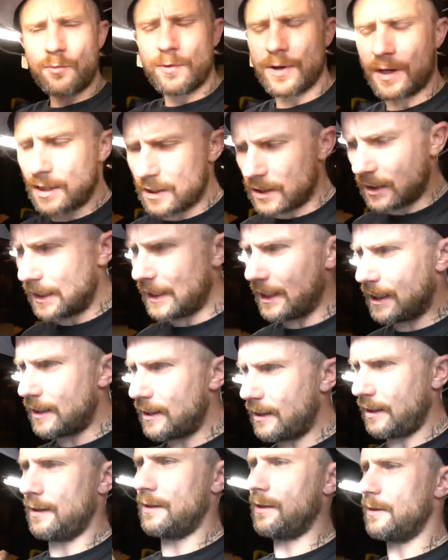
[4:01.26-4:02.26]
We
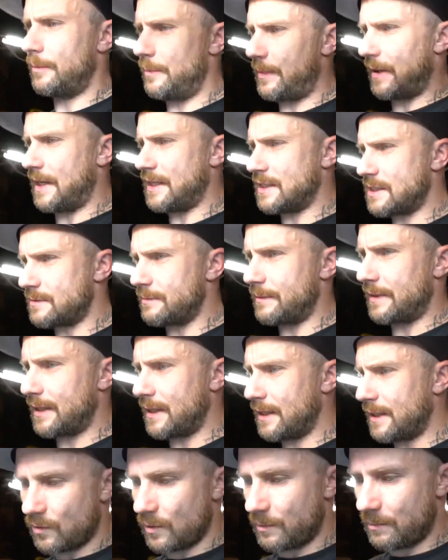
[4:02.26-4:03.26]
cleaned the
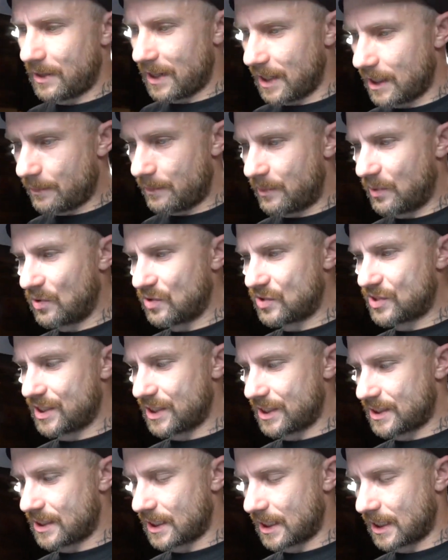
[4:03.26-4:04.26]
basement. We made a Boost
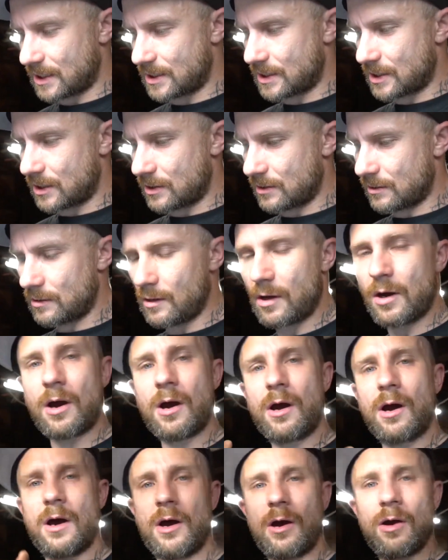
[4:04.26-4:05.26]
Leak tester.
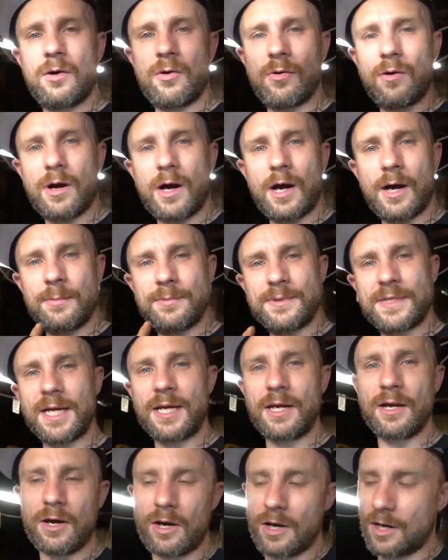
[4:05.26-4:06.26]
Oh,
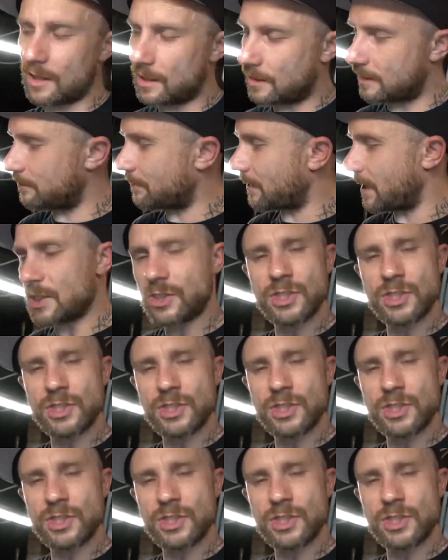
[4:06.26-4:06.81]
update on my